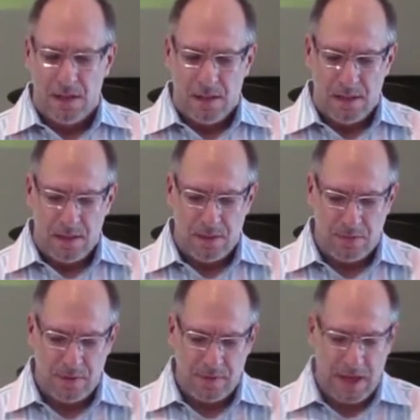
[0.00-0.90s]
The, the
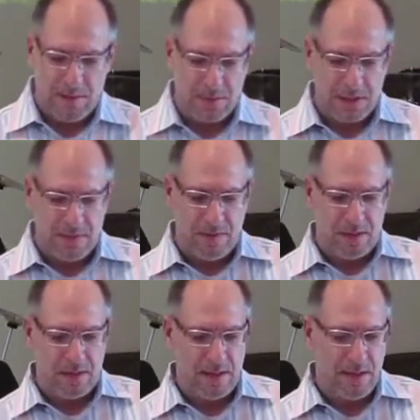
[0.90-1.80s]
Word of God was
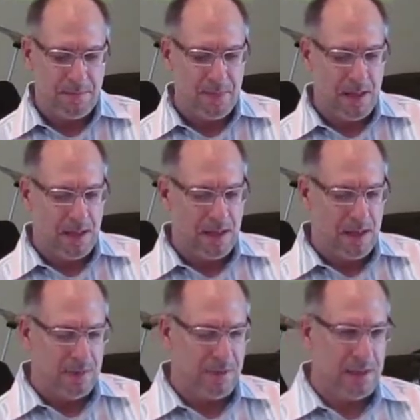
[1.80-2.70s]
given to them,
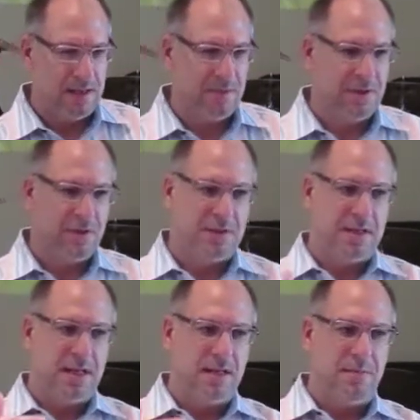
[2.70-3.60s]
and, and we, as we know, the Ten